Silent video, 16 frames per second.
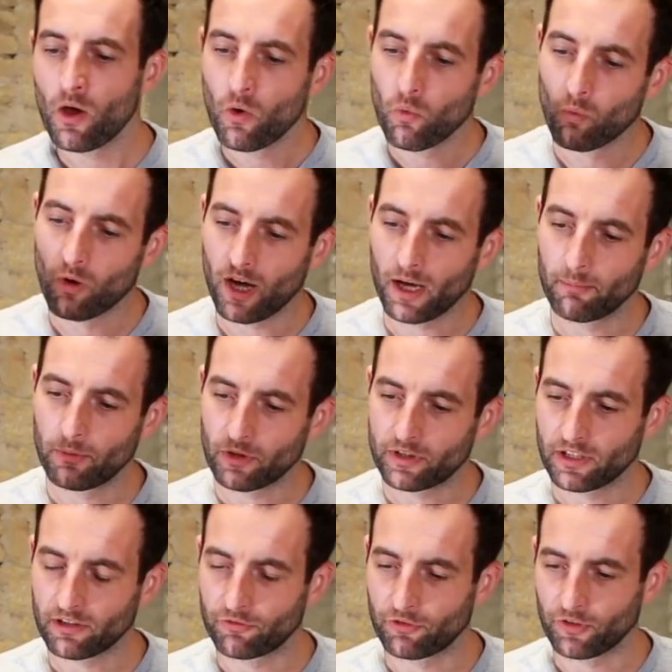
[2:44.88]
What I'm
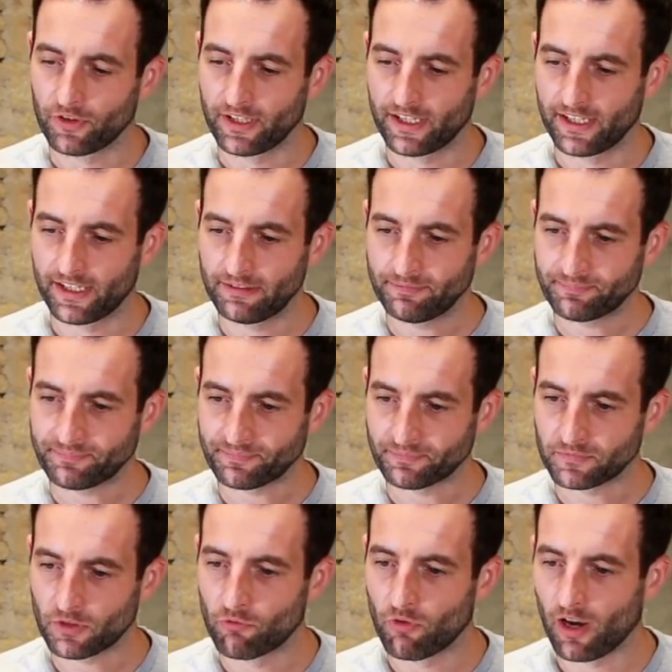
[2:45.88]
looking for here,
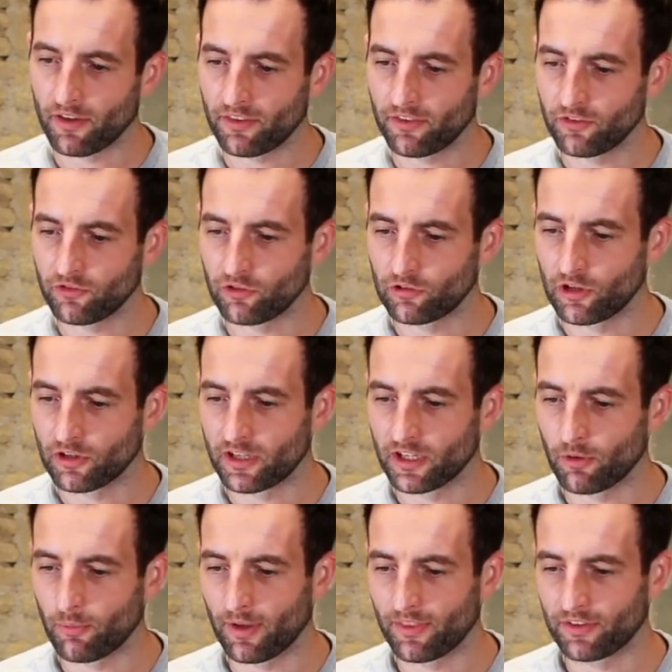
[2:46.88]
rather than just looking
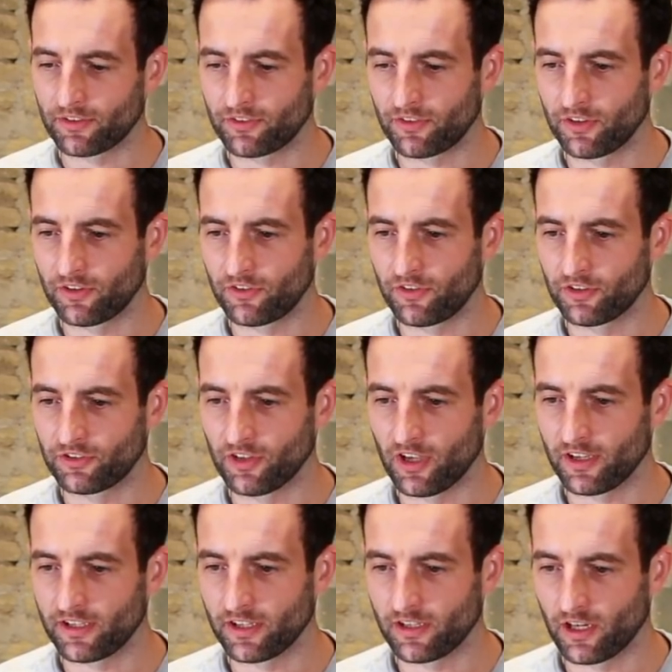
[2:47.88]
at where the
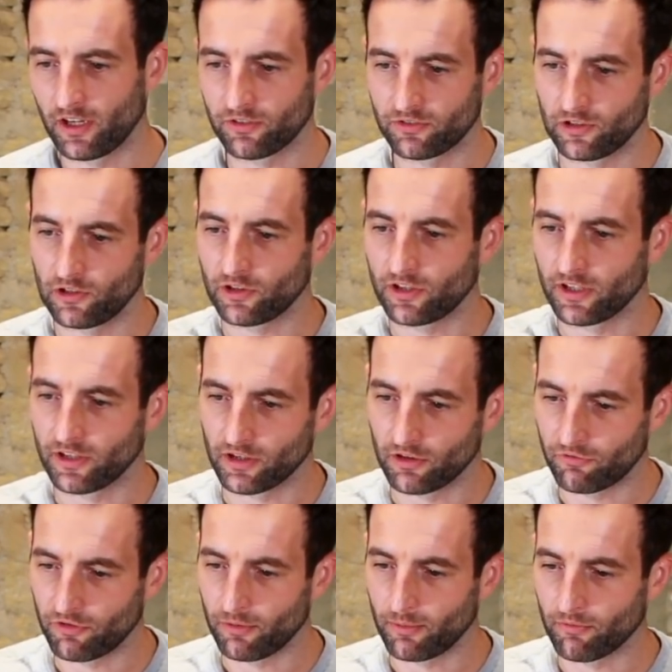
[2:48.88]
circuit goes and looking at the
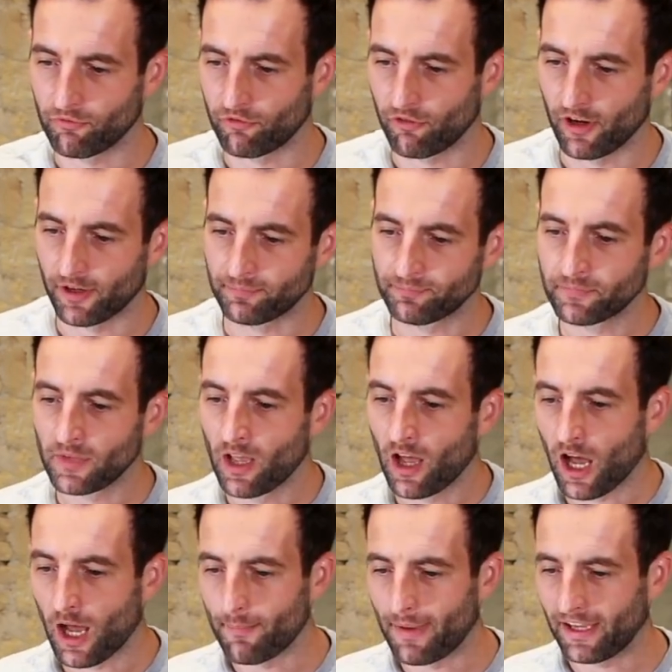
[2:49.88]
view in front,
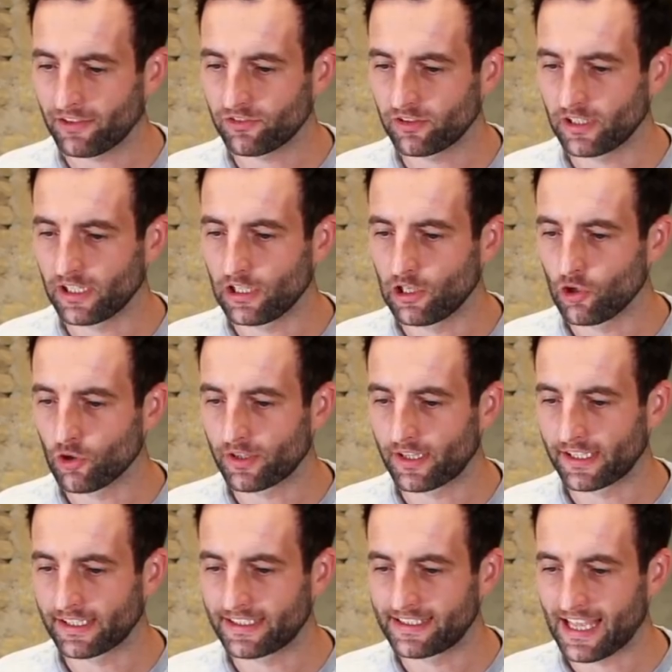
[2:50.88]
I'm actually
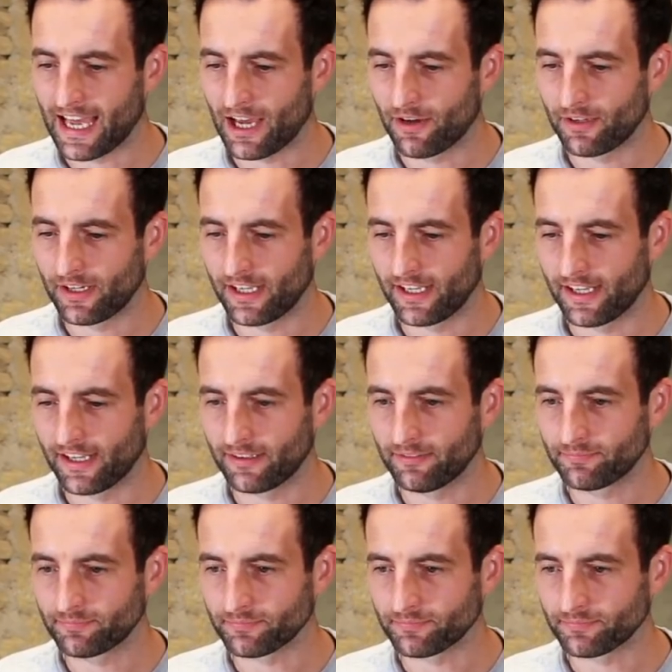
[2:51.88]
looking down here